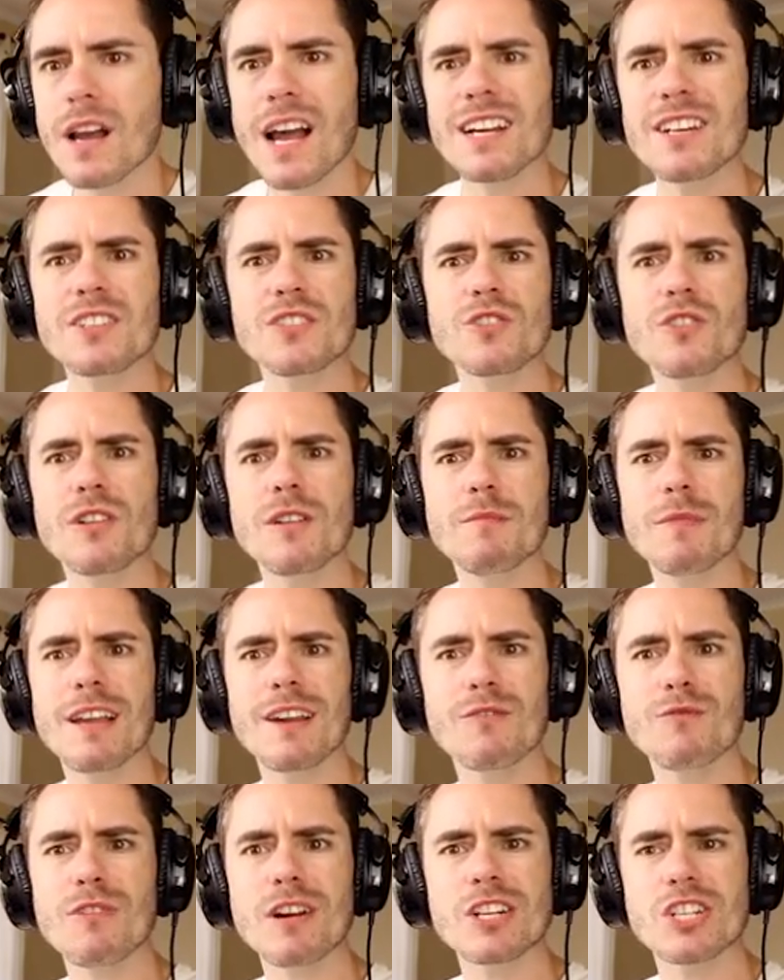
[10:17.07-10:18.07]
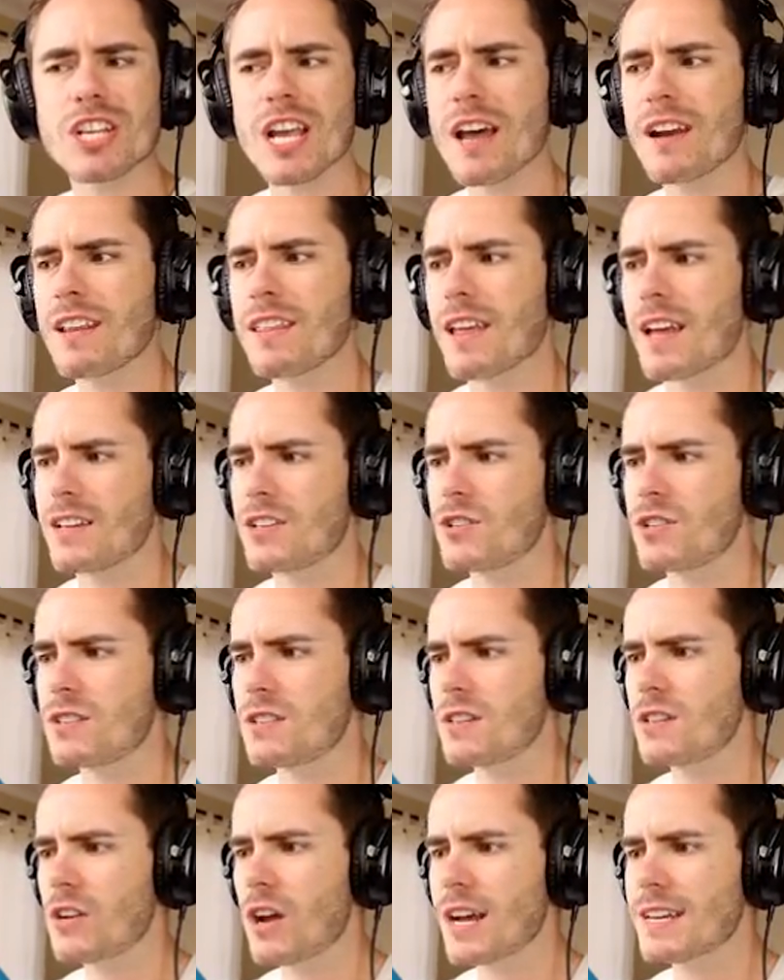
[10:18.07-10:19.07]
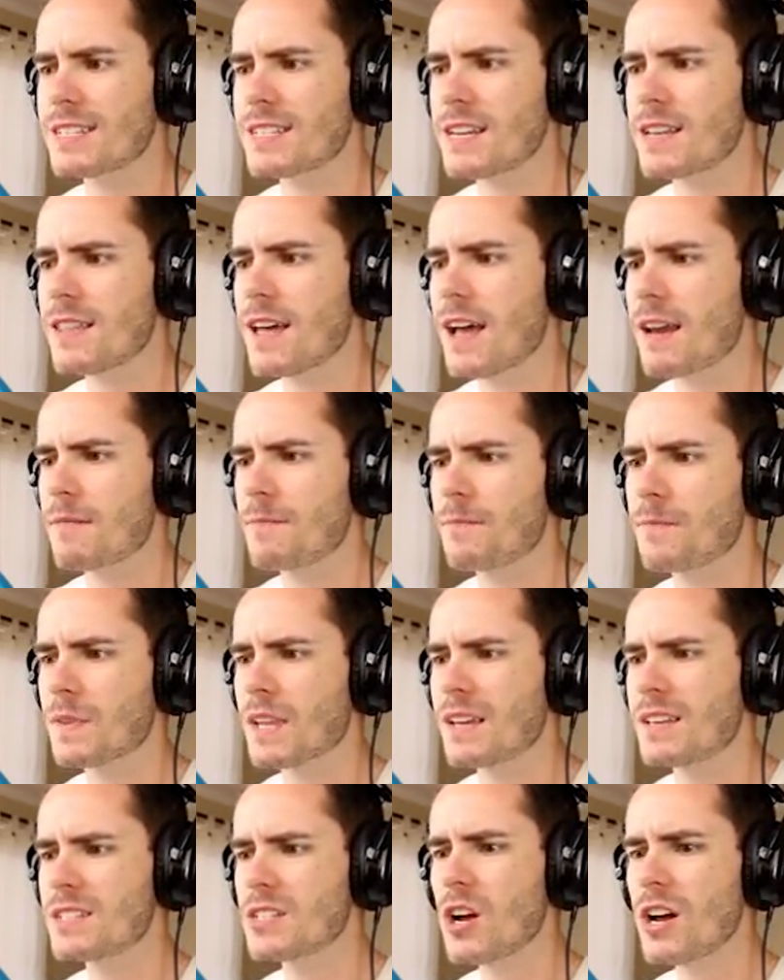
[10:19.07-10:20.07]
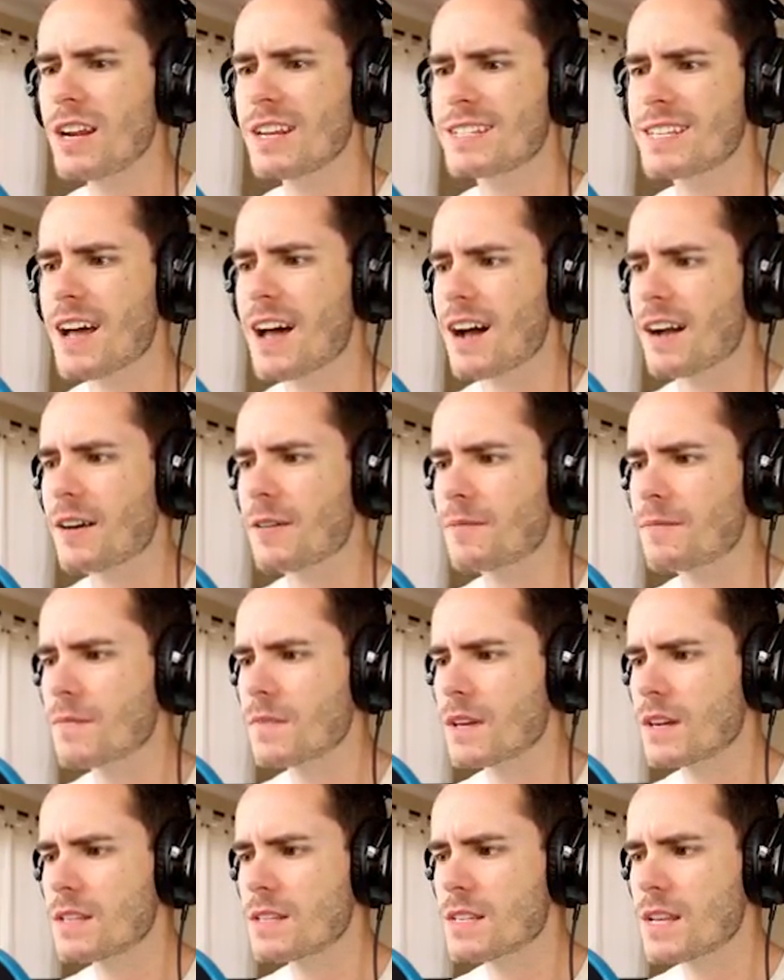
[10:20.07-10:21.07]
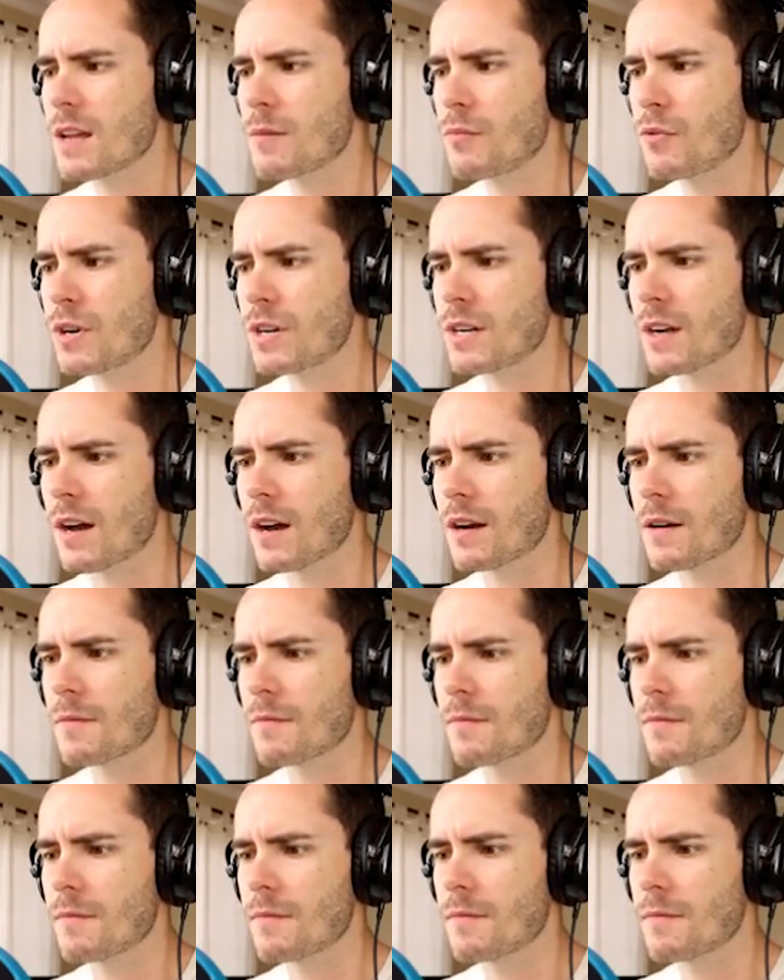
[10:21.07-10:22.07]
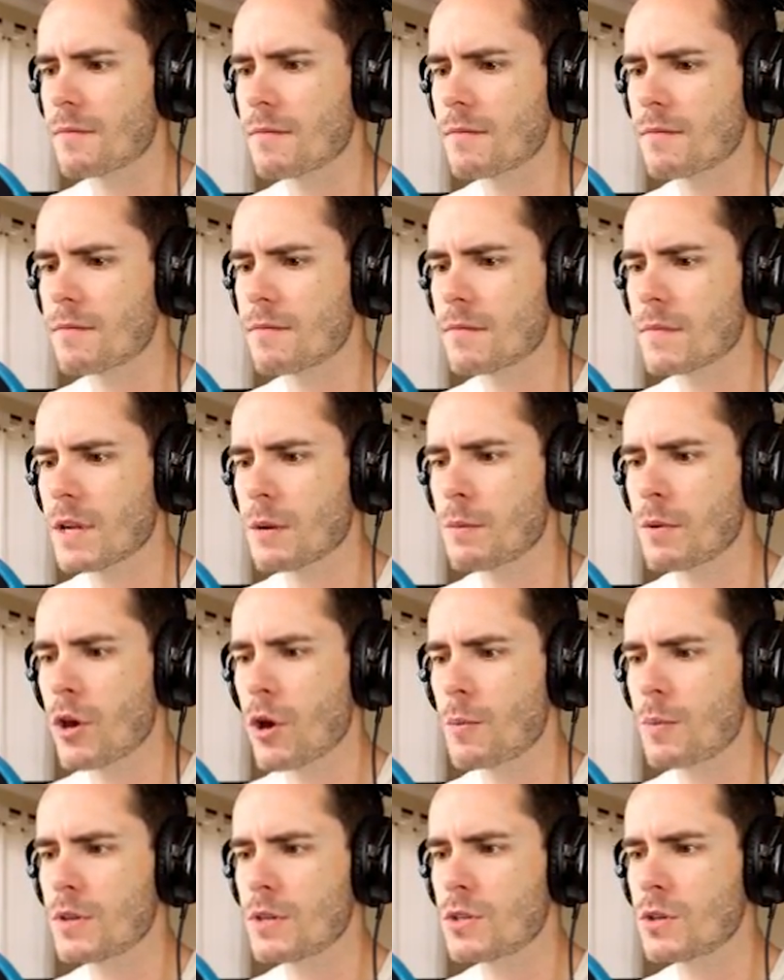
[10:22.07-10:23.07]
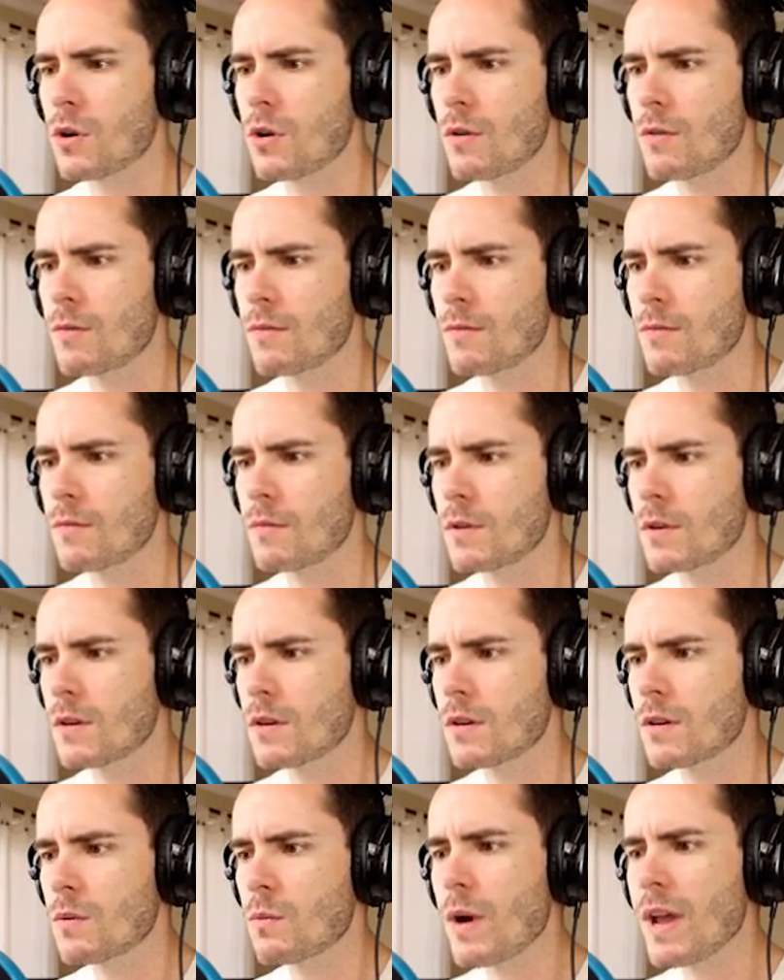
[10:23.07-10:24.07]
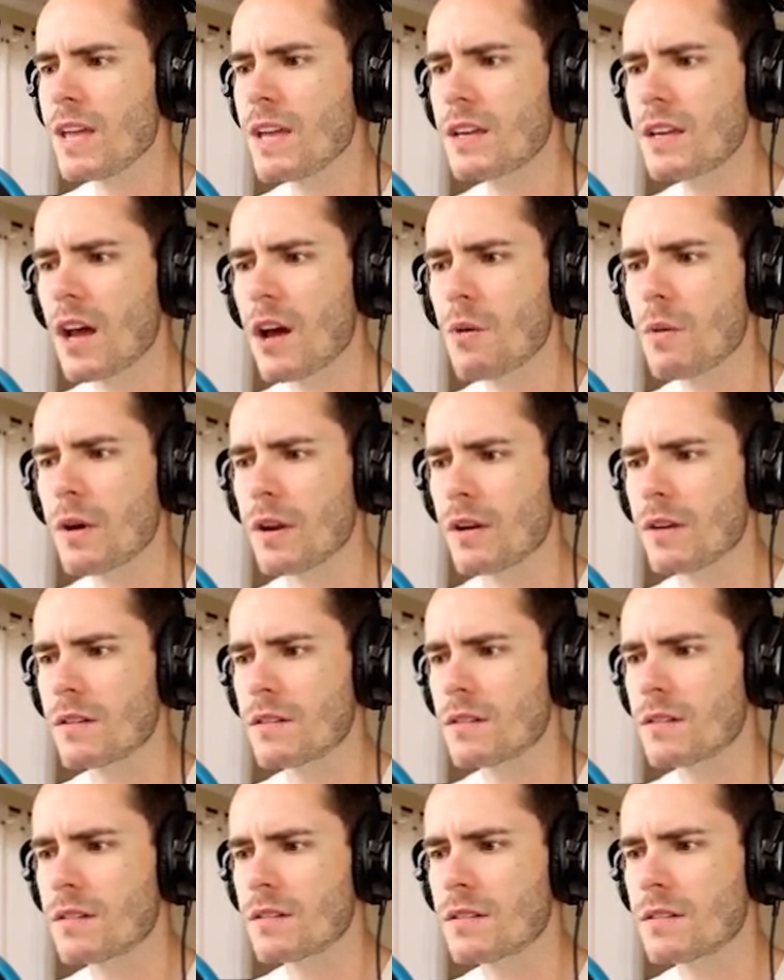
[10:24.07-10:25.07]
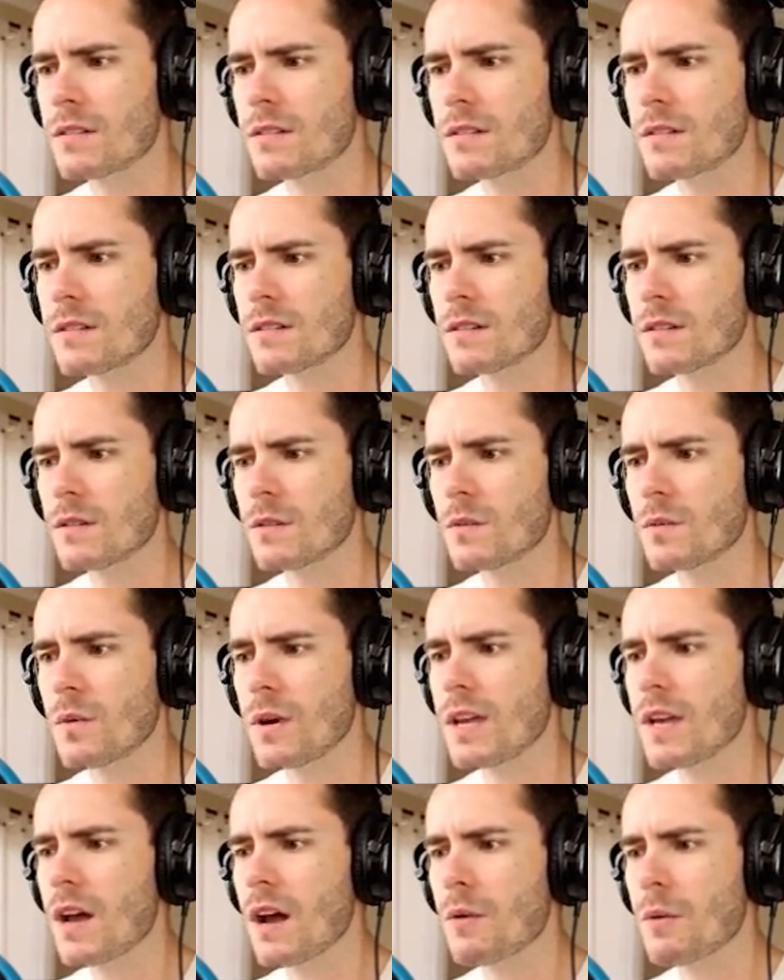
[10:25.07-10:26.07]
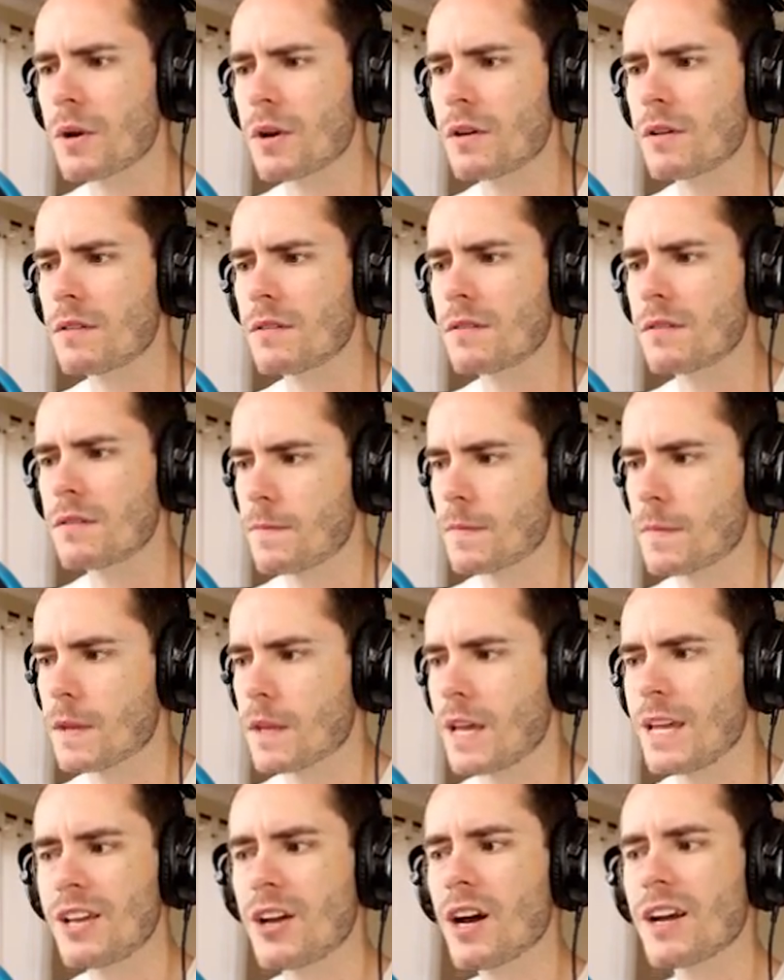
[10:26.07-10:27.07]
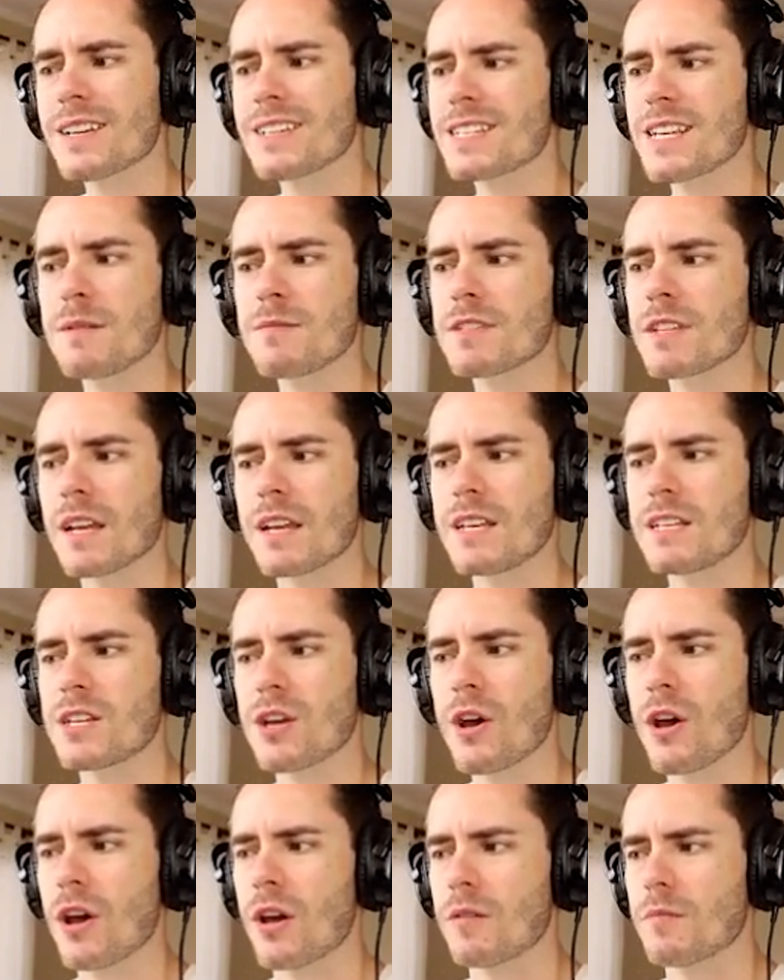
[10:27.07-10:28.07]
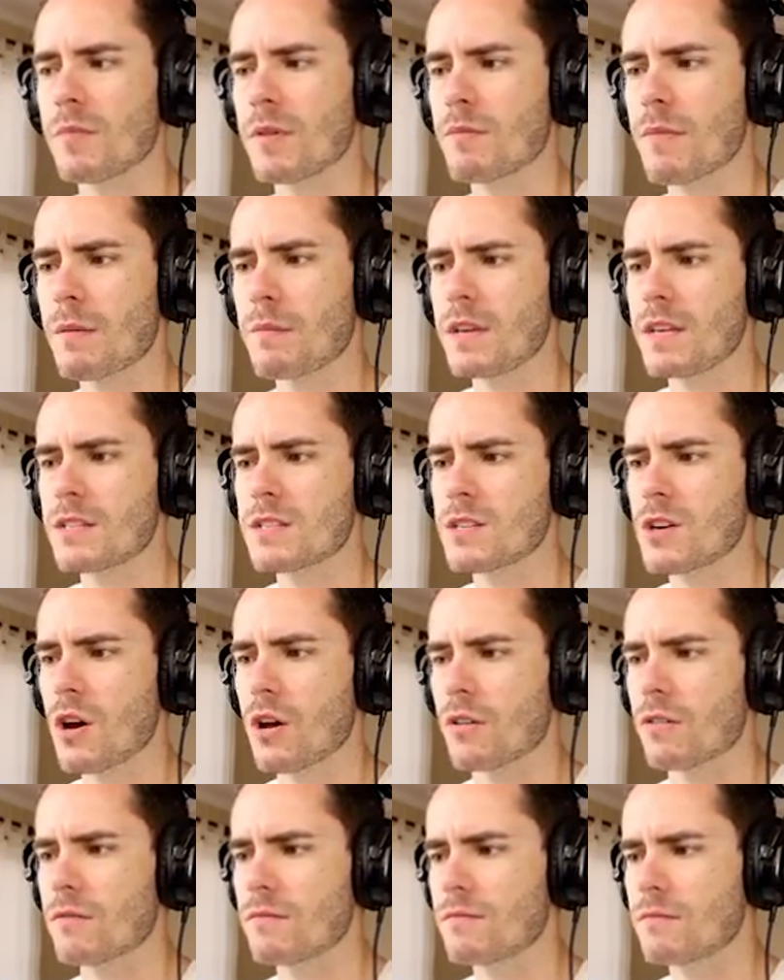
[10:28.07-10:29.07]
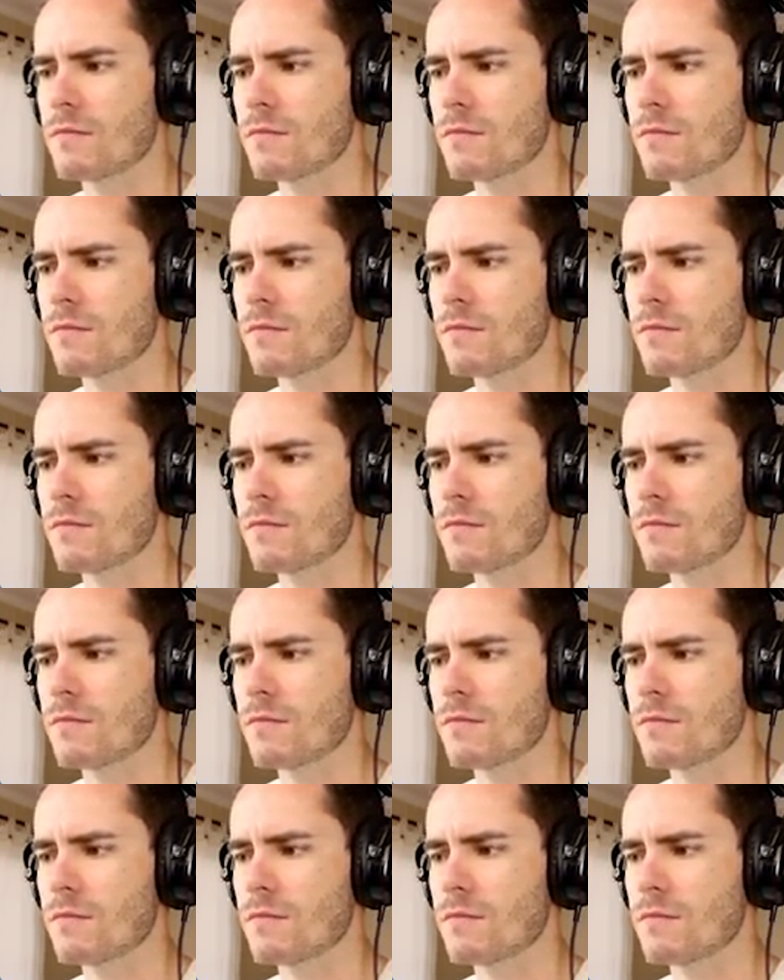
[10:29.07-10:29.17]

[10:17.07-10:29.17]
I just saw him like rush out of there. Do you, you guys see that? It's kind of dark. It's getting pretty dark. Can we open the door? Where you going? Where you going? He kind of seems like he's hurt, but maybe he's not.